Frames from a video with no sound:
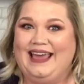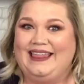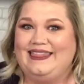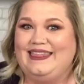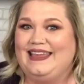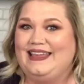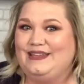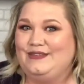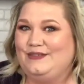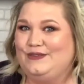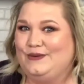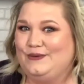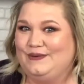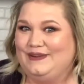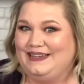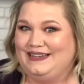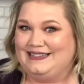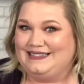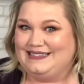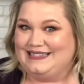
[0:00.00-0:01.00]
then you
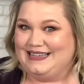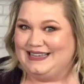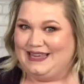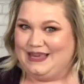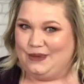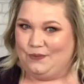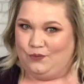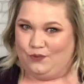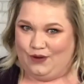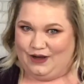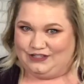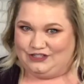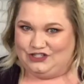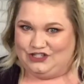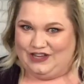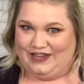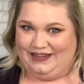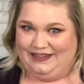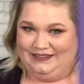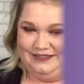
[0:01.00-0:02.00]
need to keep
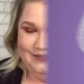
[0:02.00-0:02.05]
watching.